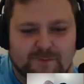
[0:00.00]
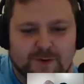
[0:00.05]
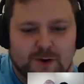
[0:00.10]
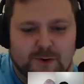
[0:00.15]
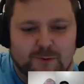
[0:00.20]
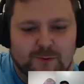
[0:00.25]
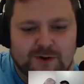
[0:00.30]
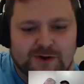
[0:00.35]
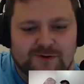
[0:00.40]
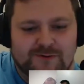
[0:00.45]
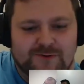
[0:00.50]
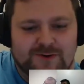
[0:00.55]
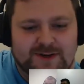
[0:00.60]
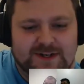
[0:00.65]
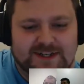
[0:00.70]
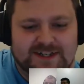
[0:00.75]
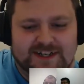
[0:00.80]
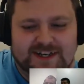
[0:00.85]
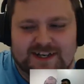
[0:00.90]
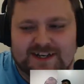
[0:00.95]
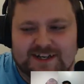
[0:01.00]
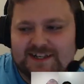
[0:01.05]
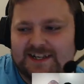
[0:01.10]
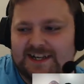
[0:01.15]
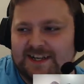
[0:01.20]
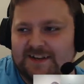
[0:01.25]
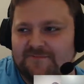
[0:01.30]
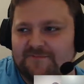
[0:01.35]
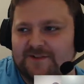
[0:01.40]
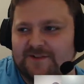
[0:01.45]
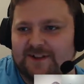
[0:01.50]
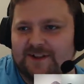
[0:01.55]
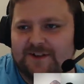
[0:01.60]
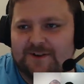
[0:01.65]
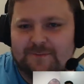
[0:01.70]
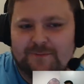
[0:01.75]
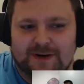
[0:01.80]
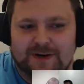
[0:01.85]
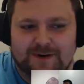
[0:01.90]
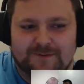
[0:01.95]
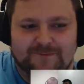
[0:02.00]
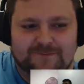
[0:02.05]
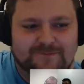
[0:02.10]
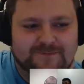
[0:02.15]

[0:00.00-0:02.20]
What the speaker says: Mowu. Is that his name? The little pup?